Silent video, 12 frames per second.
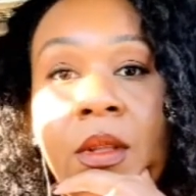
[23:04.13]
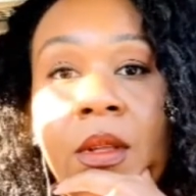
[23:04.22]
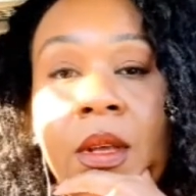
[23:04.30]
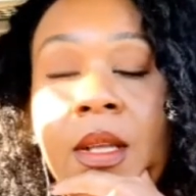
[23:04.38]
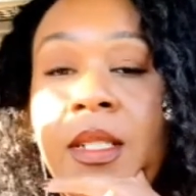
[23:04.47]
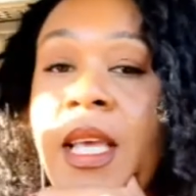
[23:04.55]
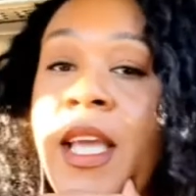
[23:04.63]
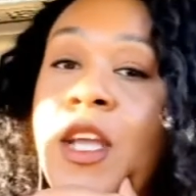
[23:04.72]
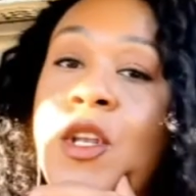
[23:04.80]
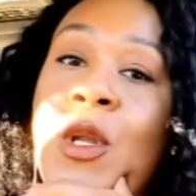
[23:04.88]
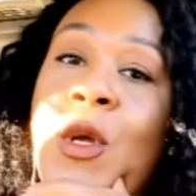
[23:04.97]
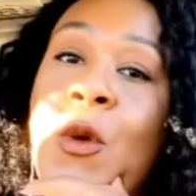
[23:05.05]

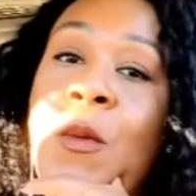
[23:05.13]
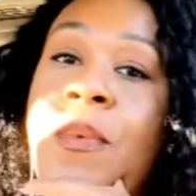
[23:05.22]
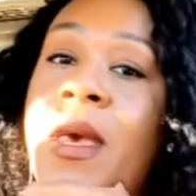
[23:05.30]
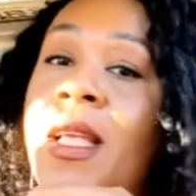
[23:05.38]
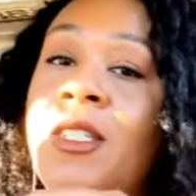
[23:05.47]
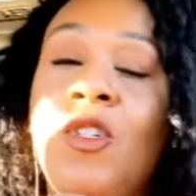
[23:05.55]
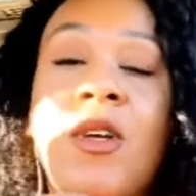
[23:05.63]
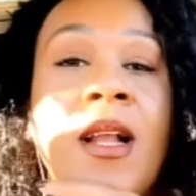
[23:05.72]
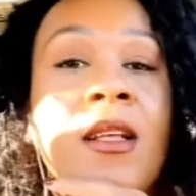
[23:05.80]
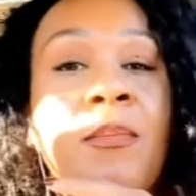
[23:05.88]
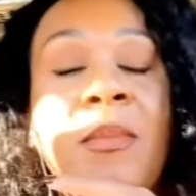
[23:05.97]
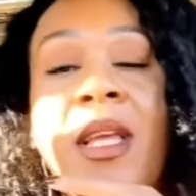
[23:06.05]
taking nude pics,
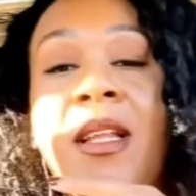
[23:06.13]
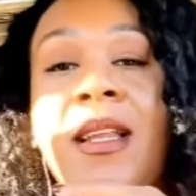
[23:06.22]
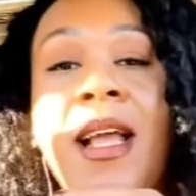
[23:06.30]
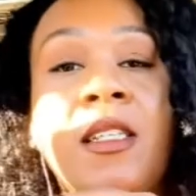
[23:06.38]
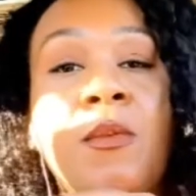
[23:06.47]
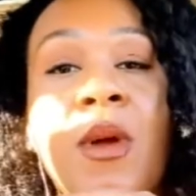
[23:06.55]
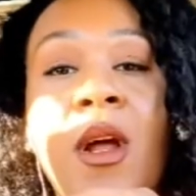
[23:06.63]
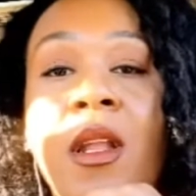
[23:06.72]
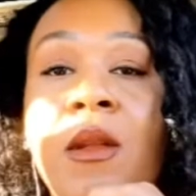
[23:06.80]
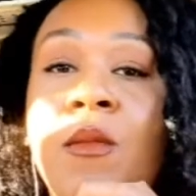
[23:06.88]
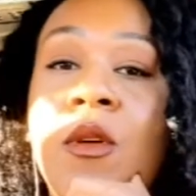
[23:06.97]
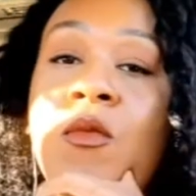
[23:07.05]
trying to be the next
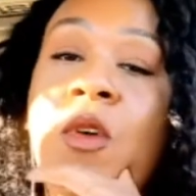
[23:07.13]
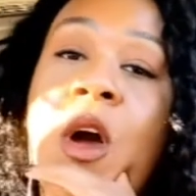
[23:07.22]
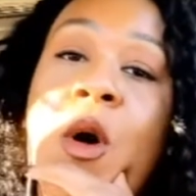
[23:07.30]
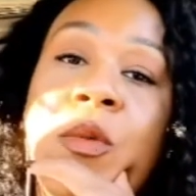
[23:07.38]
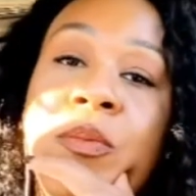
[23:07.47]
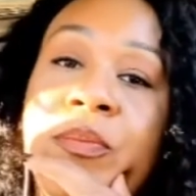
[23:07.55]
Marilyn Monroe,